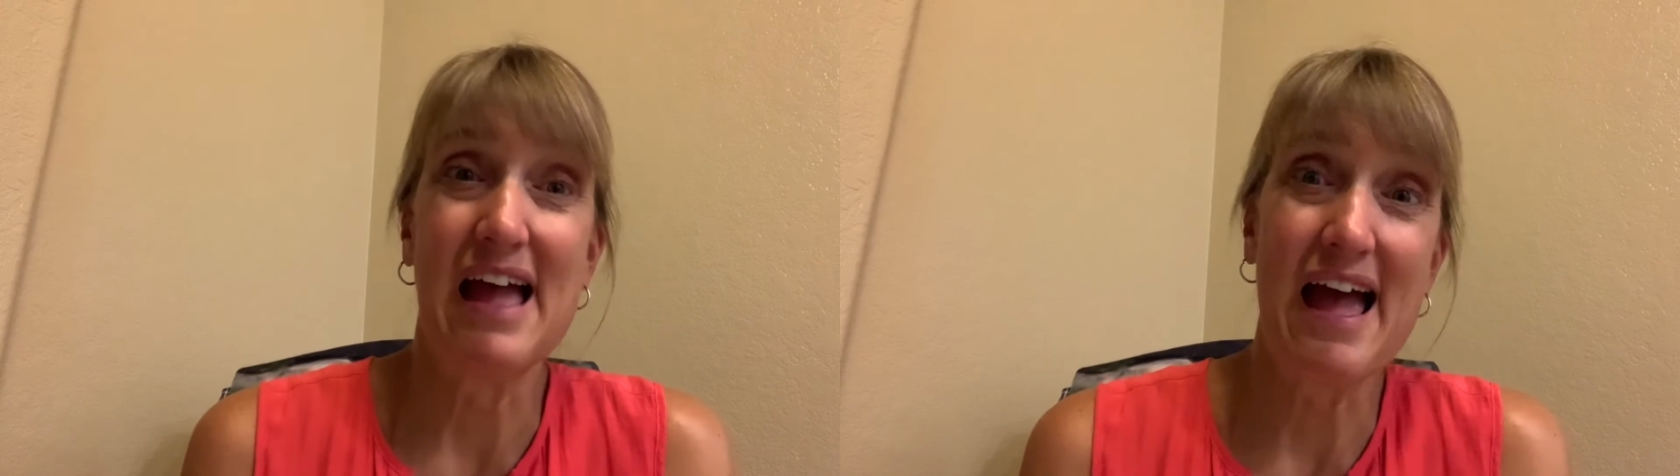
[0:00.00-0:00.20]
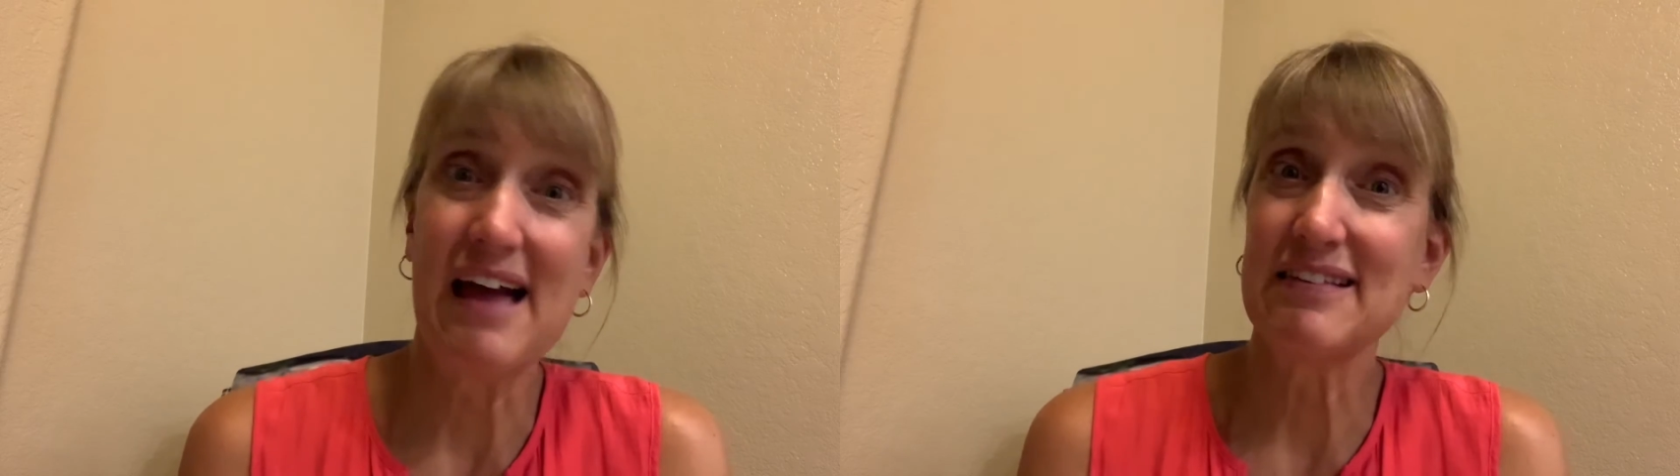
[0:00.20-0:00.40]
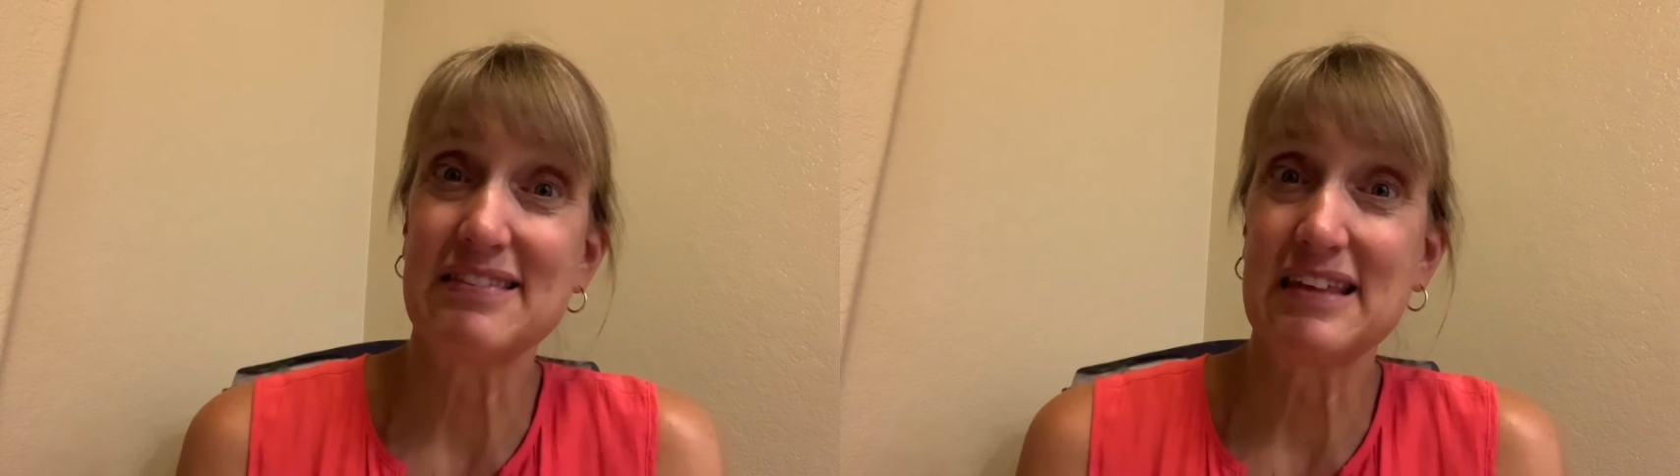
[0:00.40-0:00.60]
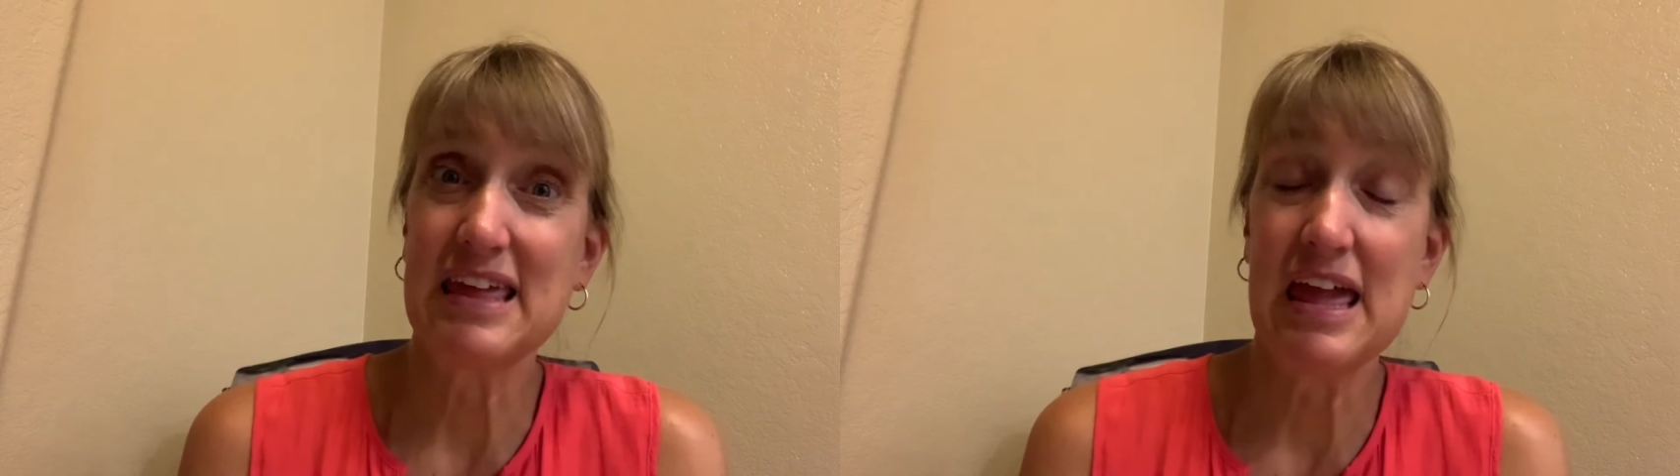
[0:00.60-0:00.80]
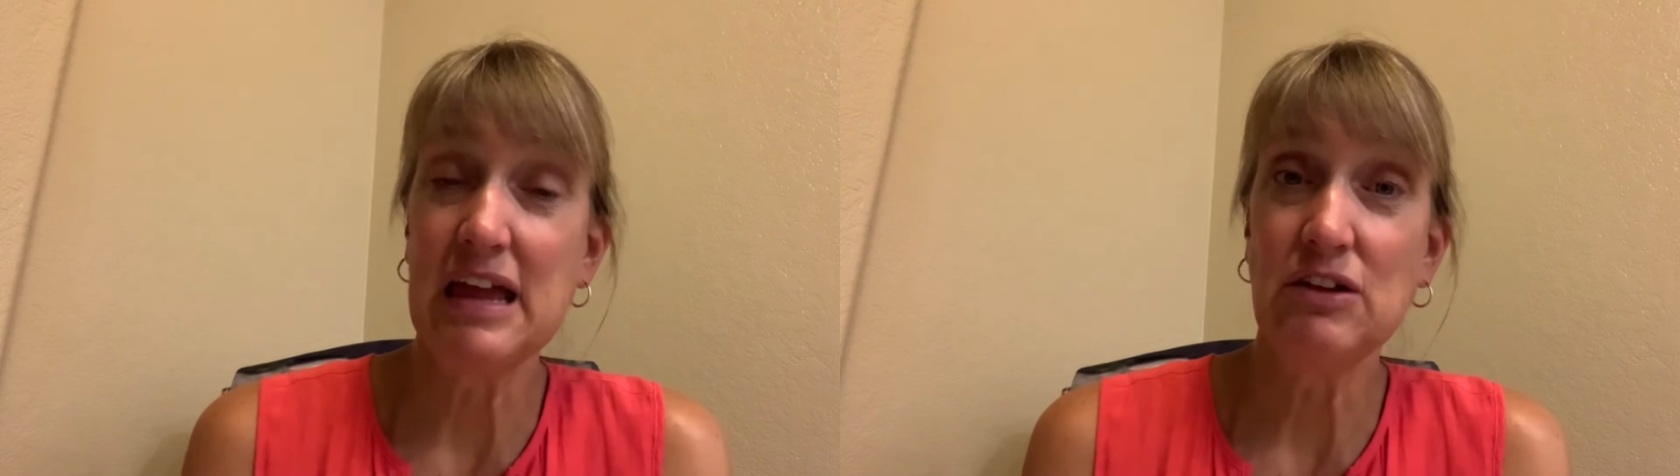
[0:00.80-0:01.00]
asked the
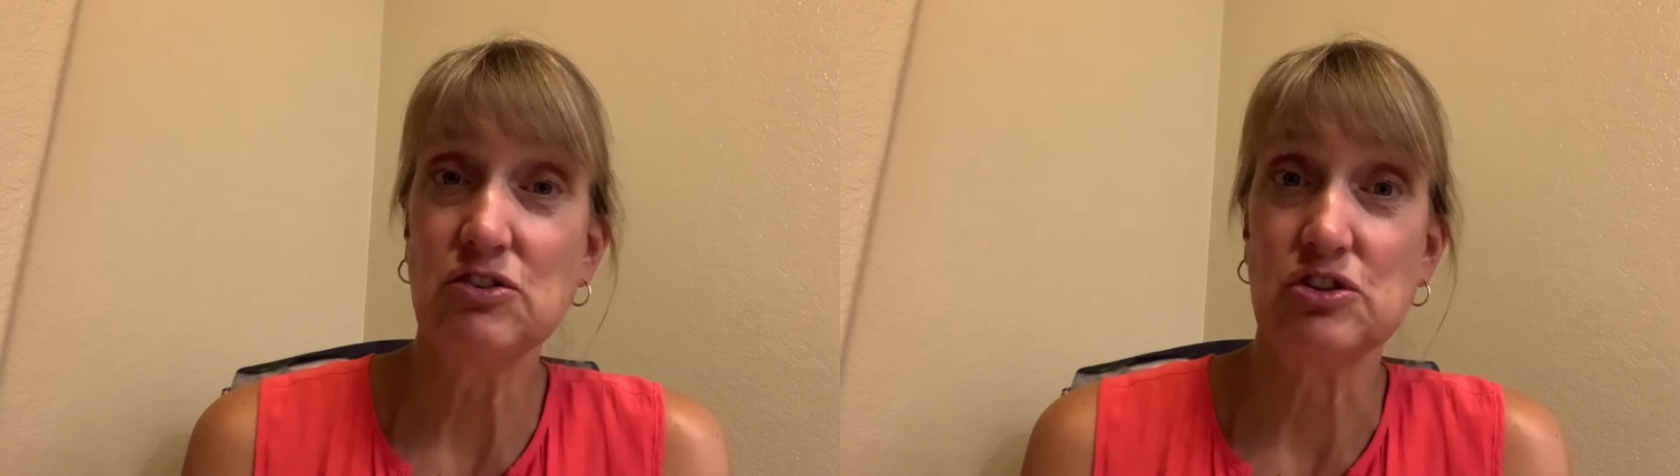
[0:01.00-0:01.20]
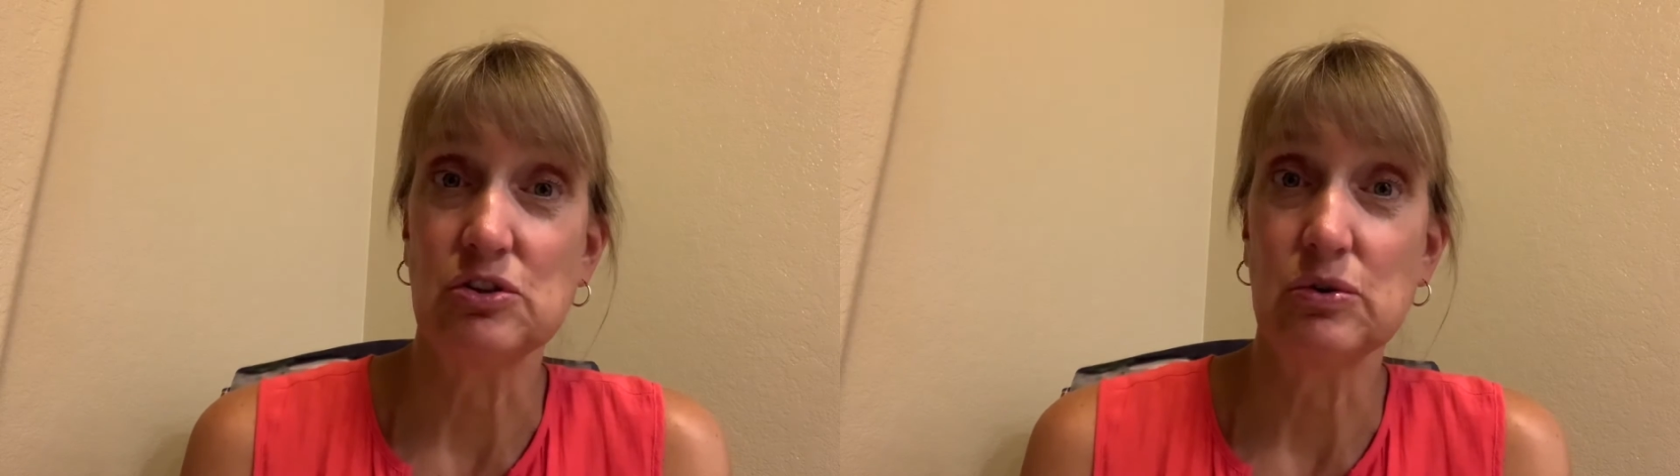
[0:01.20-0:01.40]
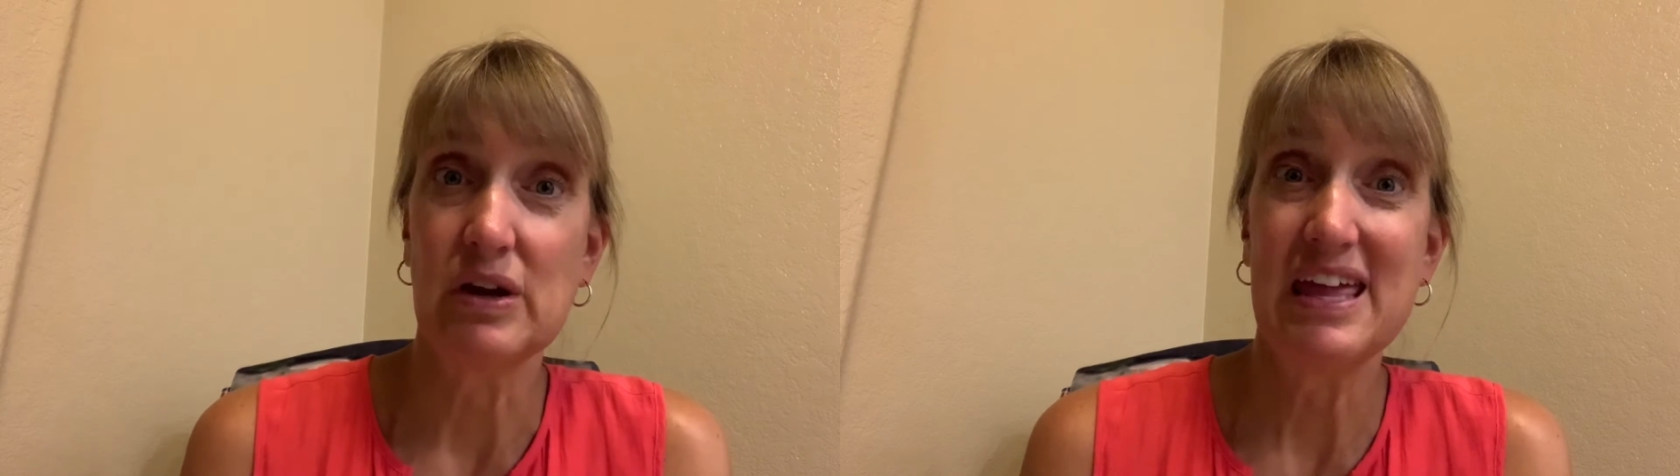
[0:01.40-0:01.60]
king to,